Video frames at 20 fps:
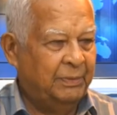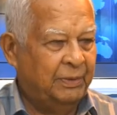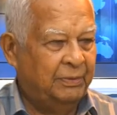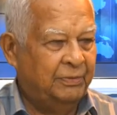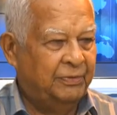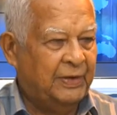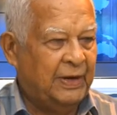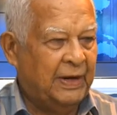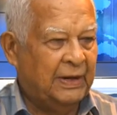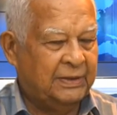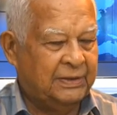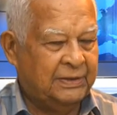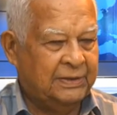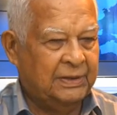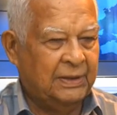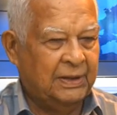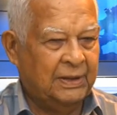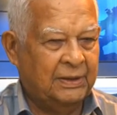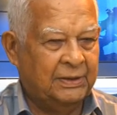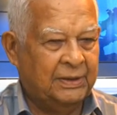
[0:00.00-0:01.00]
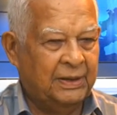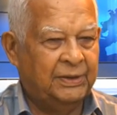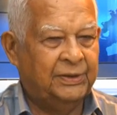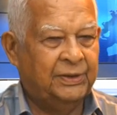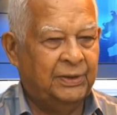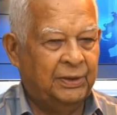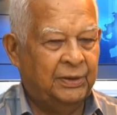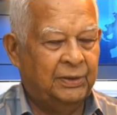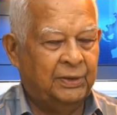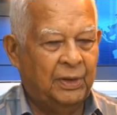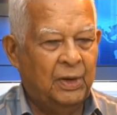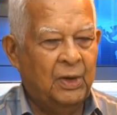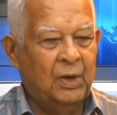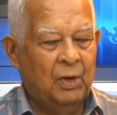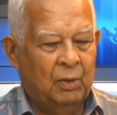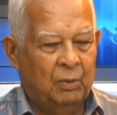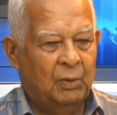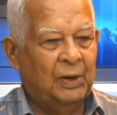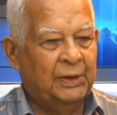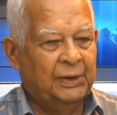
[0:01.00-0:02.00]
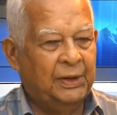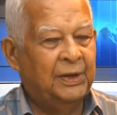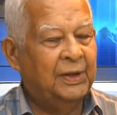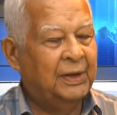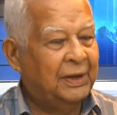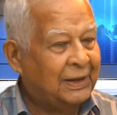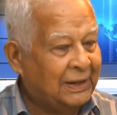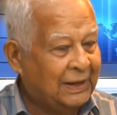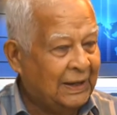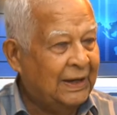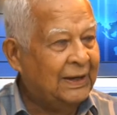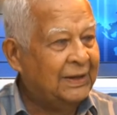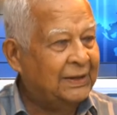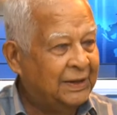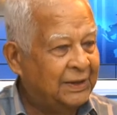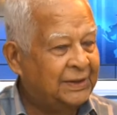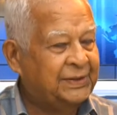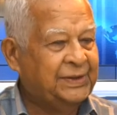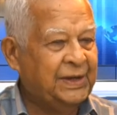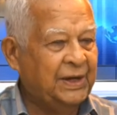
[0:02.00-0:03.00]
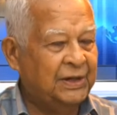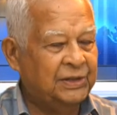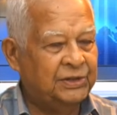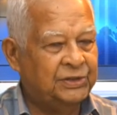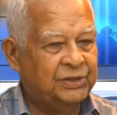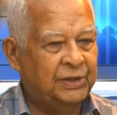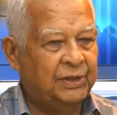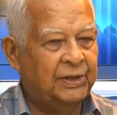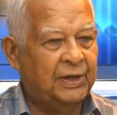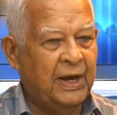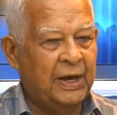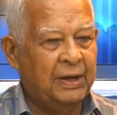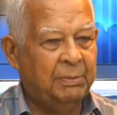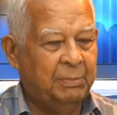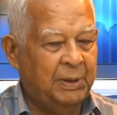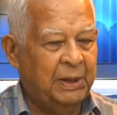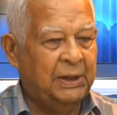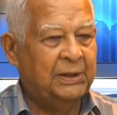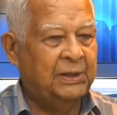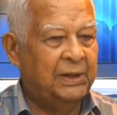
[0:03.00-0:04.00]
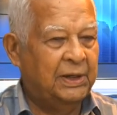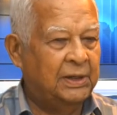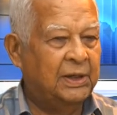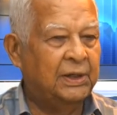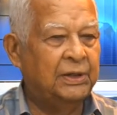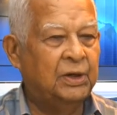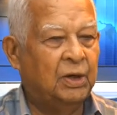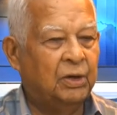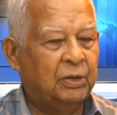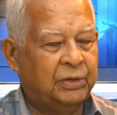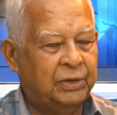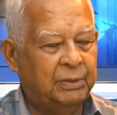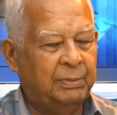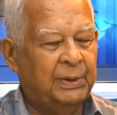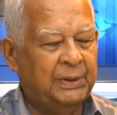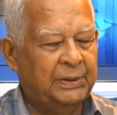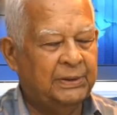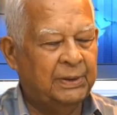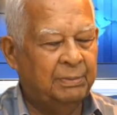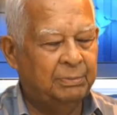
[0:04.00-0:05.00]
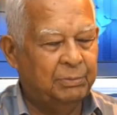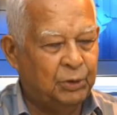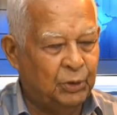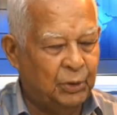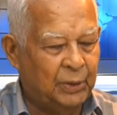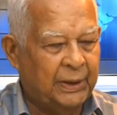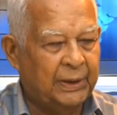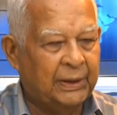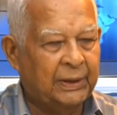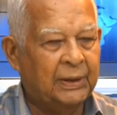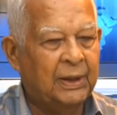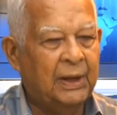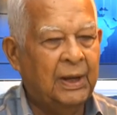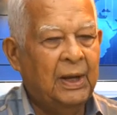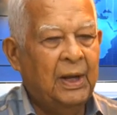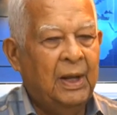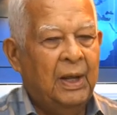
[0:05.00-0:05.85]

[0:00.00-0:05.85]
In fact, this is one of the clear distinctions I made in a document I'm doing,